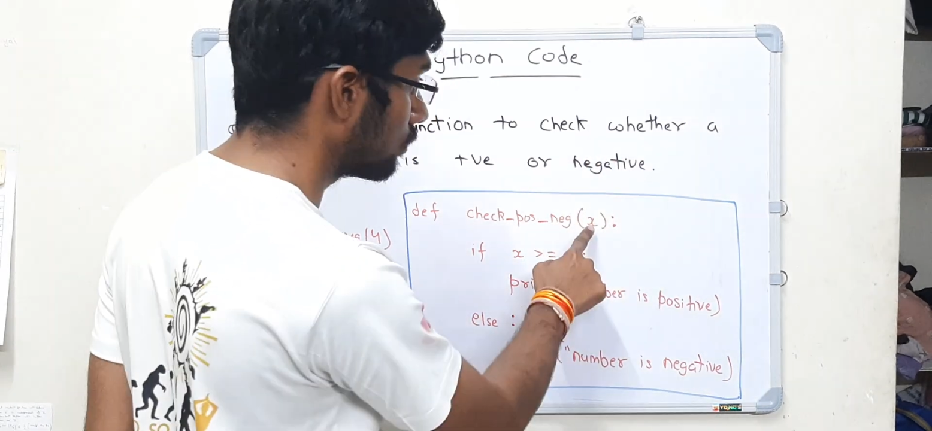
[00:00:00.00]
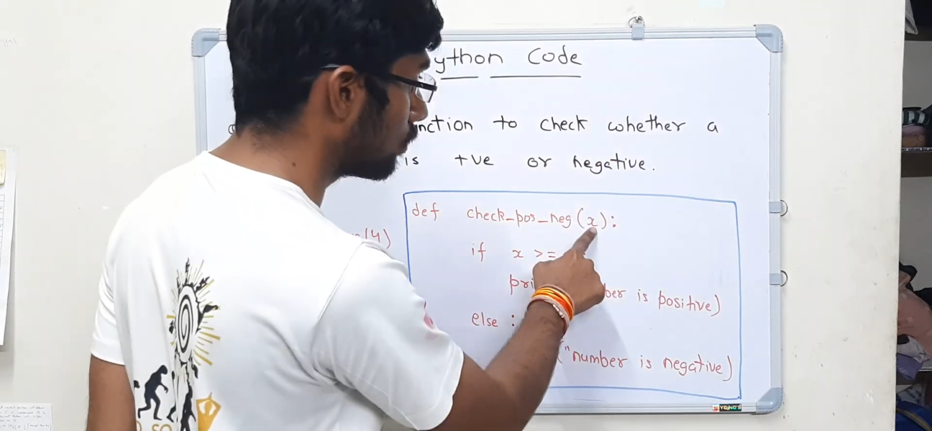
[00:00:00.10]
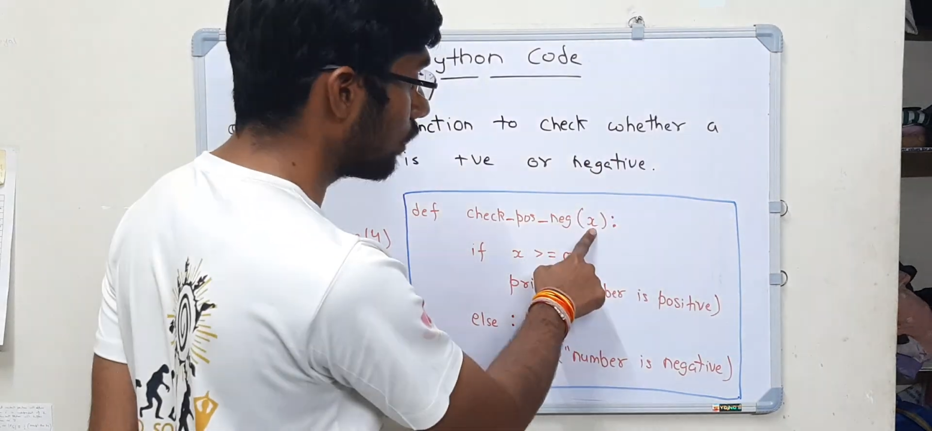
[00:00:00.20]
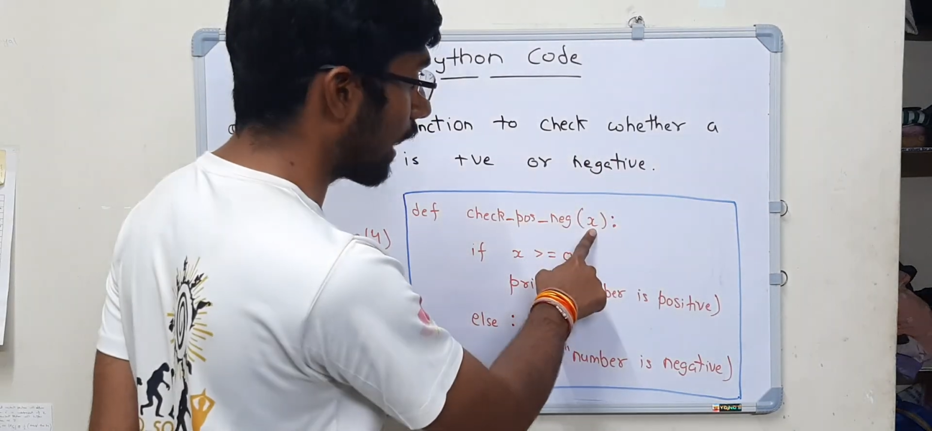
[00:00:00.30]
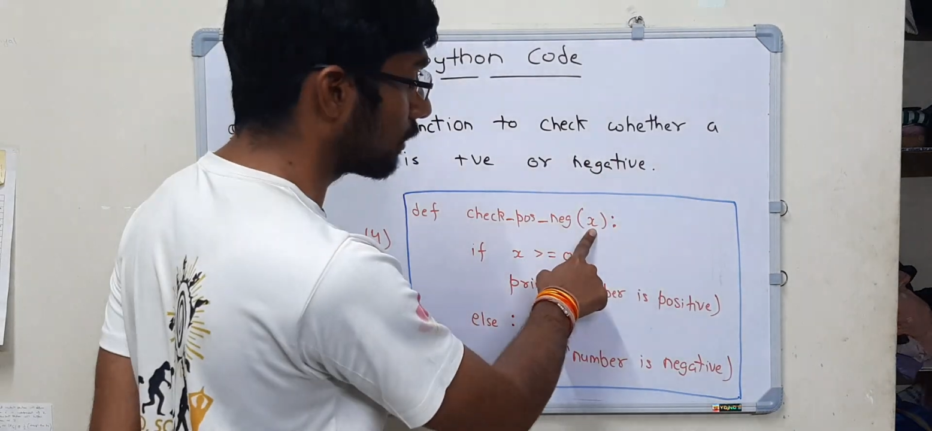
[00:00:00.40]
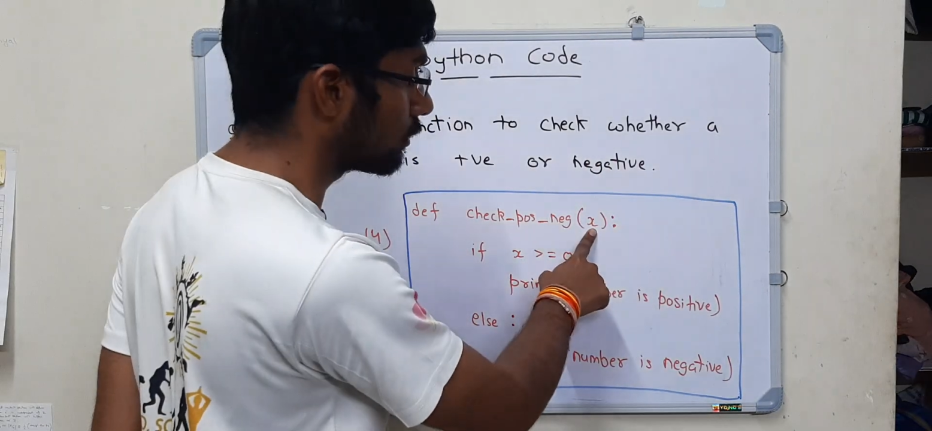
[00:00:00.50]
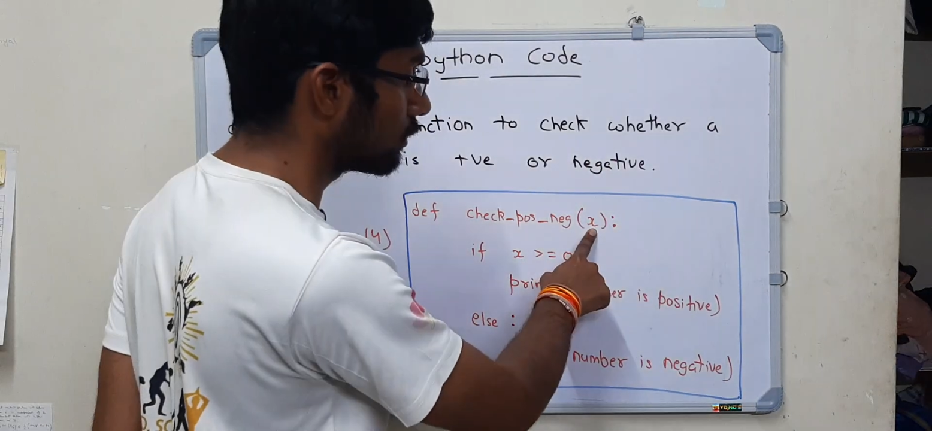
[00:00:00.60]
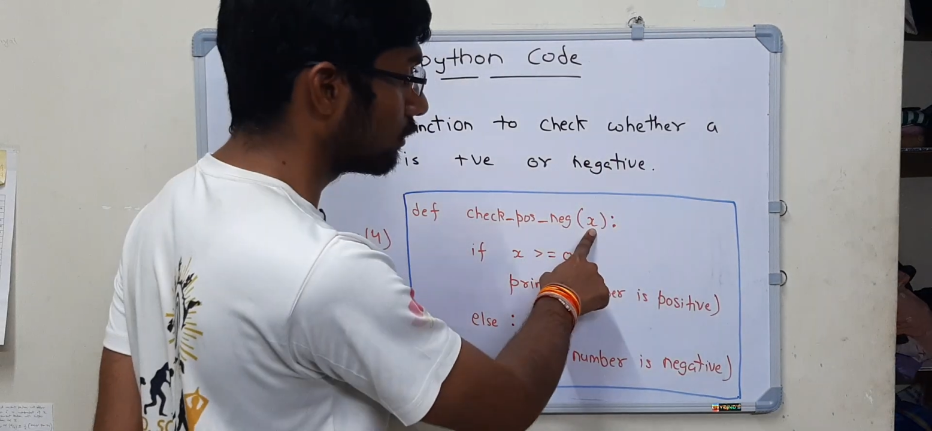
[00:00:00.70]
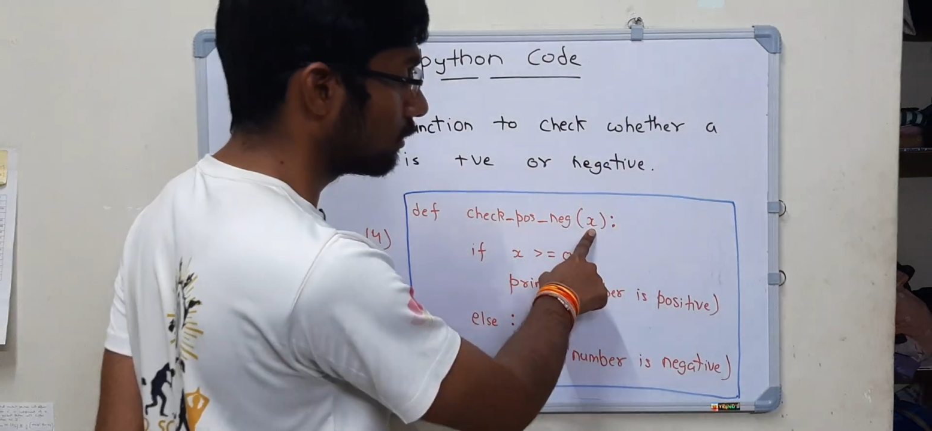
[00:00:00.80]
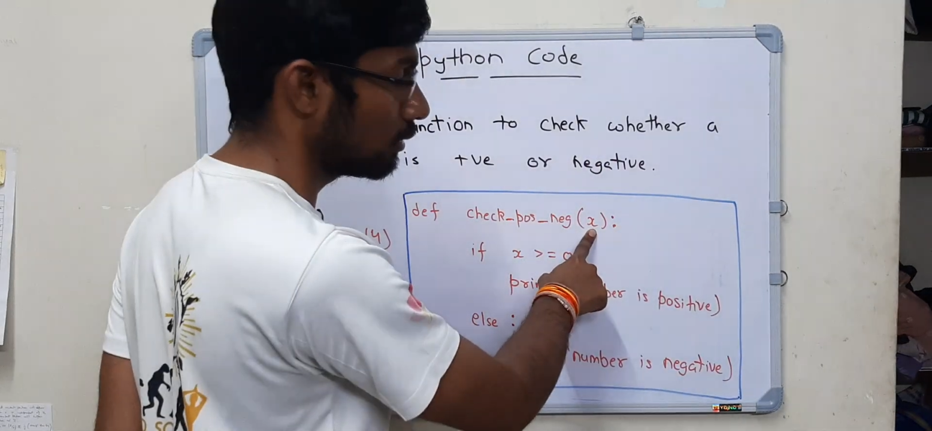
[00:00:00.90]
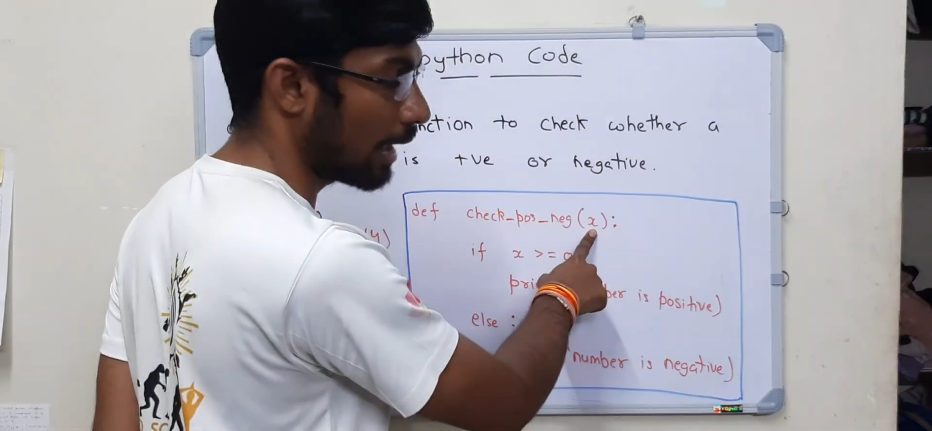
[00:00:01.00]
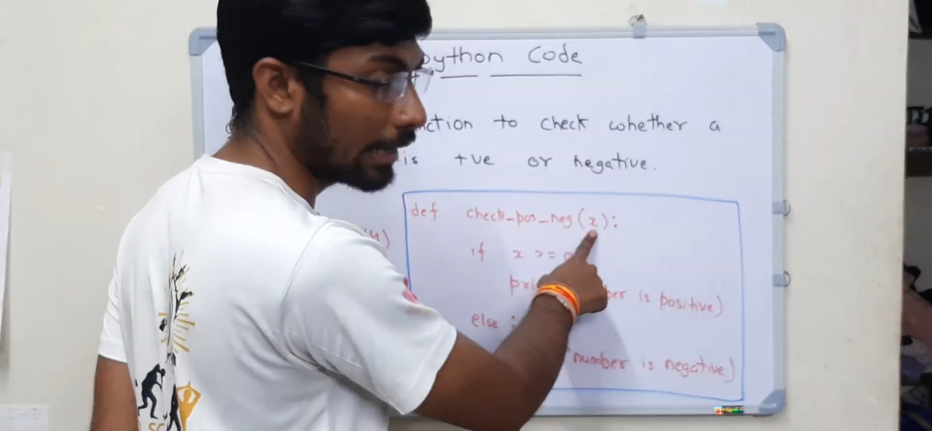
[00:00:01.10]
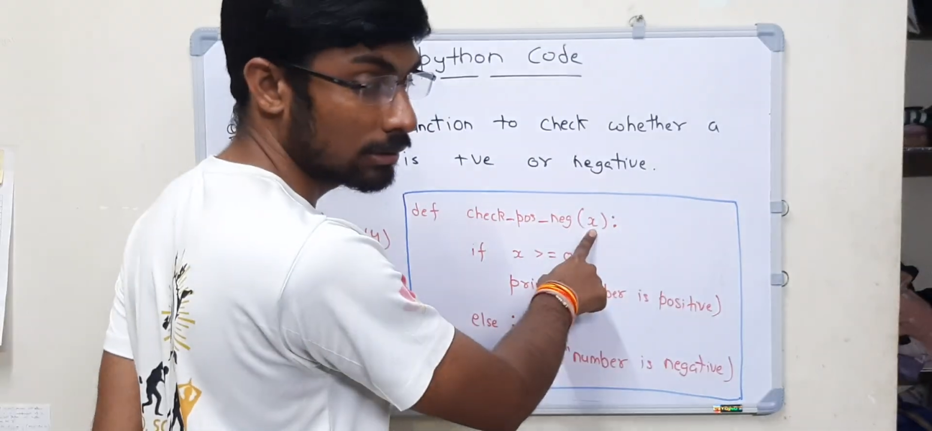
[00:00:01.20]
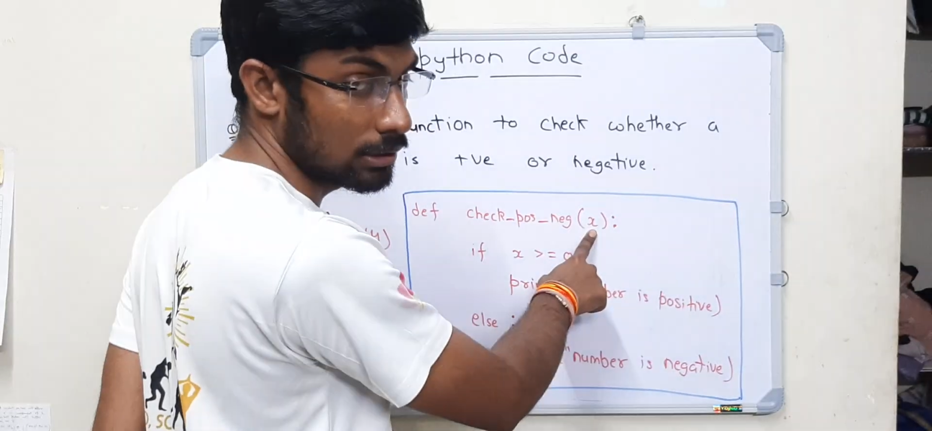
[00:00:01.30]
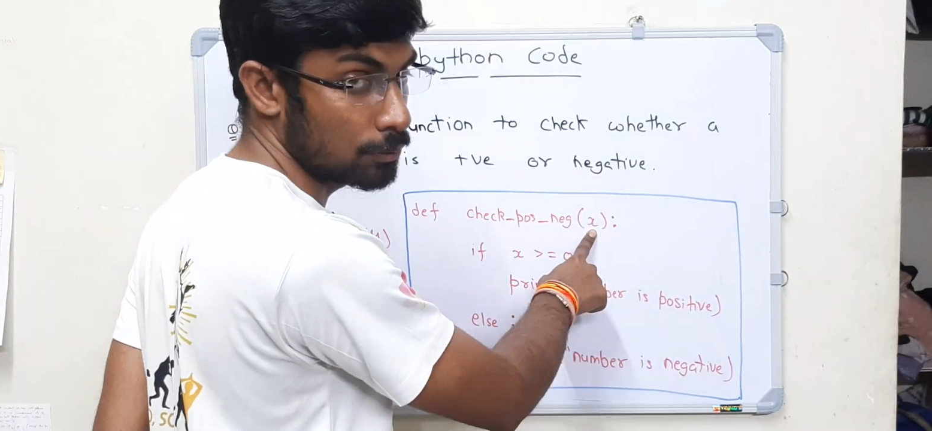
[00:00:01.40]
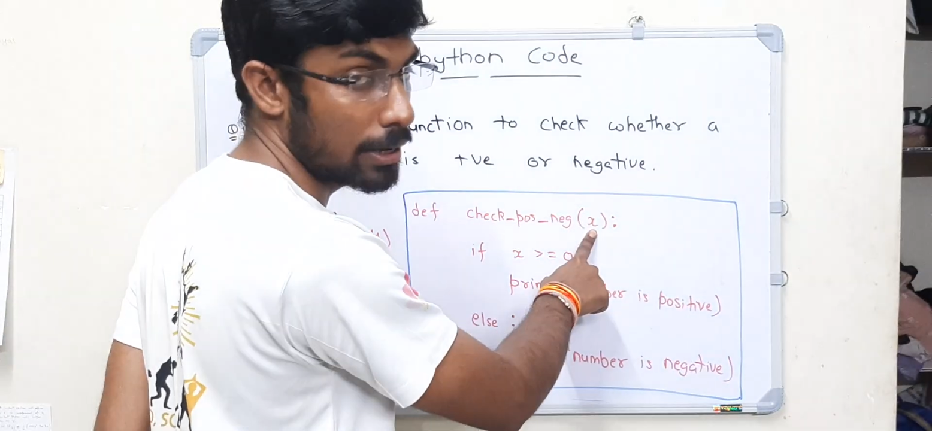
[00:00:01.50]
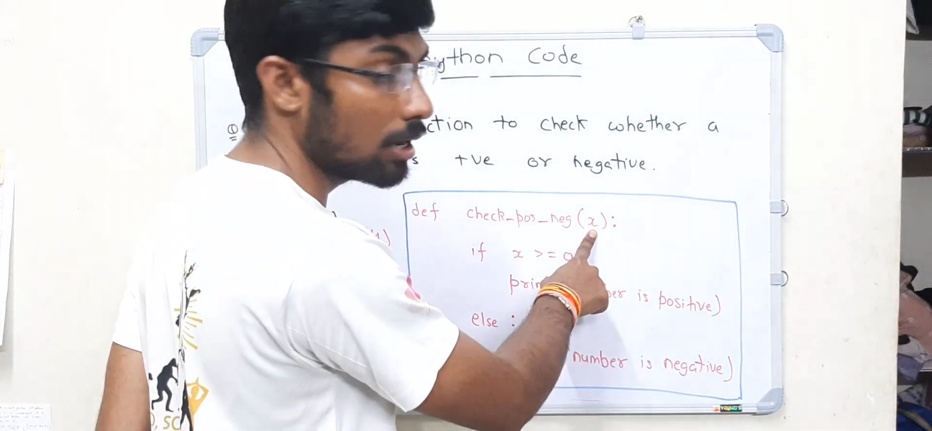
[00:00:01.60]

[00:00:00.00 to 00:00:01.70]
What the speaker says: So x is my